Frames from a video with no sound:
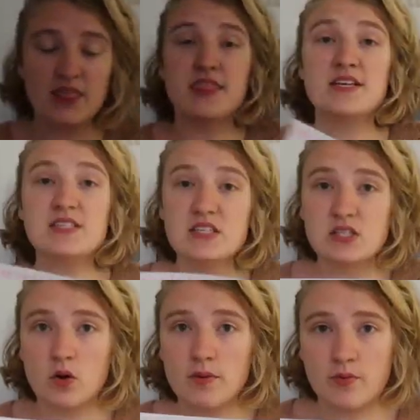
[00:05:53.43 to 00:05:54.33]
This is
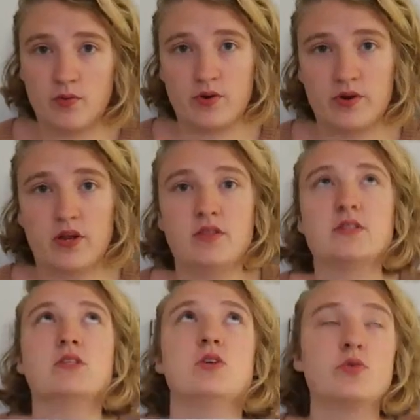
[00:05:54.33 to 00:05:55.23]
so important, and
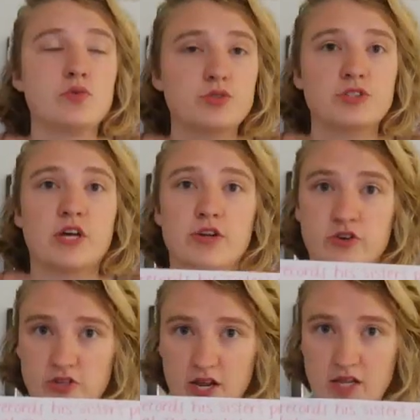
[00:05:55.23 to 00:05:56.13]
this is so crucial to
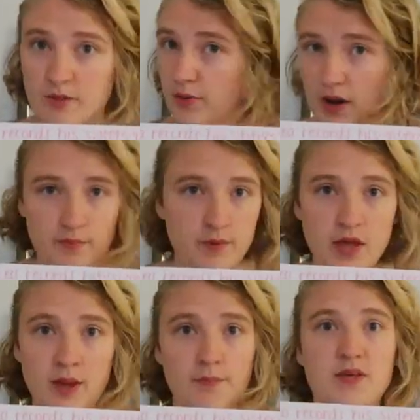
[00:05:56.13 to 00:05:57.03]
understanding the problem,
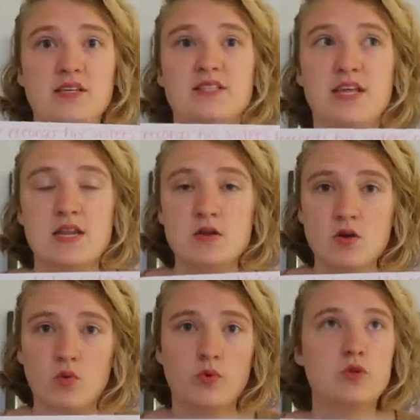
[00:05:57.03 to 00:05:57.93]
because
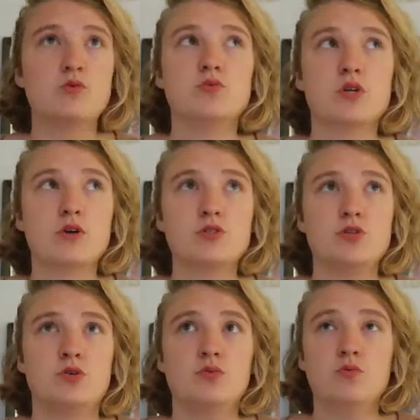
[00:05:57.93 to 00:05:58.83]
then when you
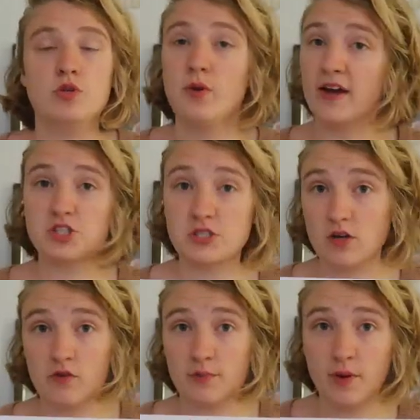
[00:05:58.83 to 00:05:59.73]
actually
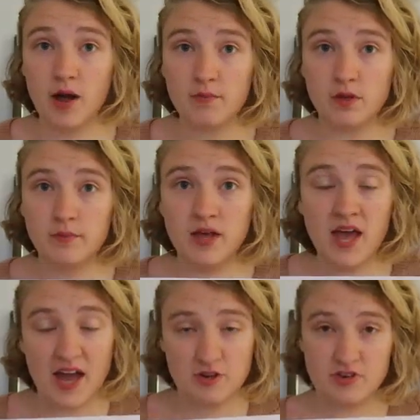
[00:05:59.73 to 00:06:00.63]
solve the problem
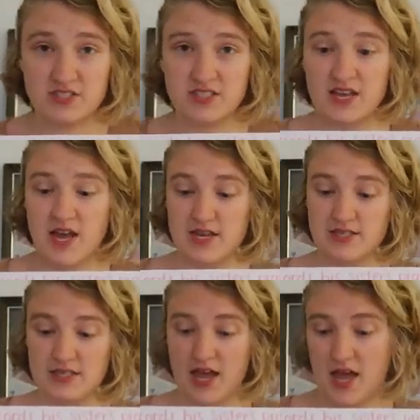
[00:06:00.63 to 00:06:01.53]
and you get to the
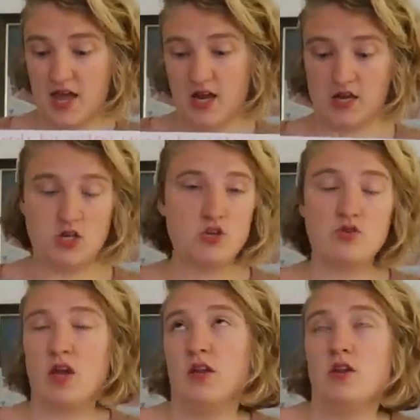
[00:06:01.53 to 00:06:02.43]
end and you
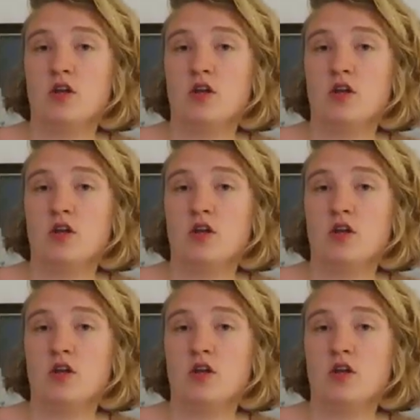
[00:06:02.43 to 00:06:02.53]
get,